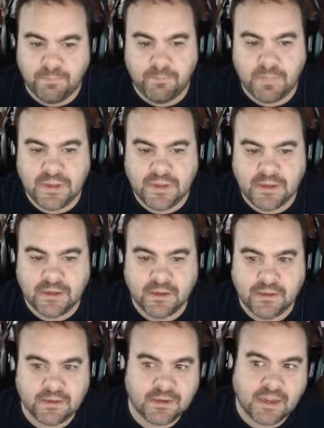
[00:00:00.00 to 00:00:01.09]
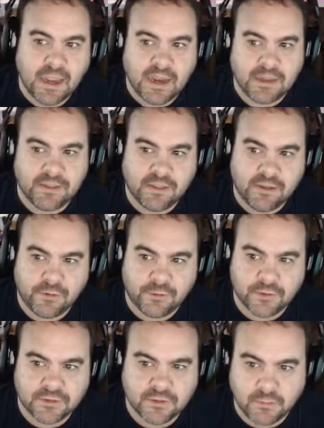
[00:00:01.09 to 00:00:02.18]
big guy that Illinois is going to